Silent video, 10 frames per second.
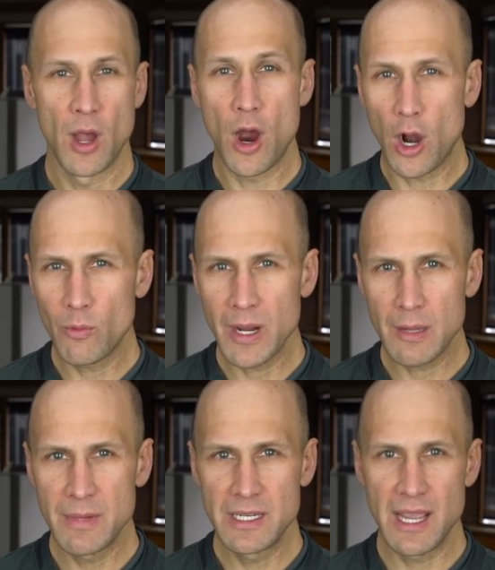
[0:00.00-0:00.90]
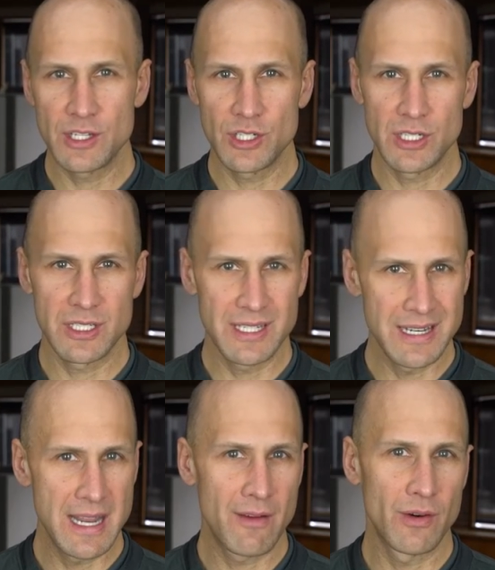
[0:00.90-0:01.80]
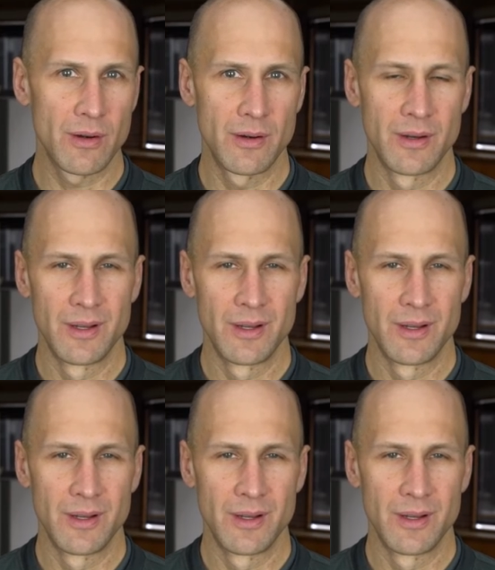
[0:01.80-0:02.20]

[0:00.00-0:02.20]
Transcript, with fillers: Our recommendation is to never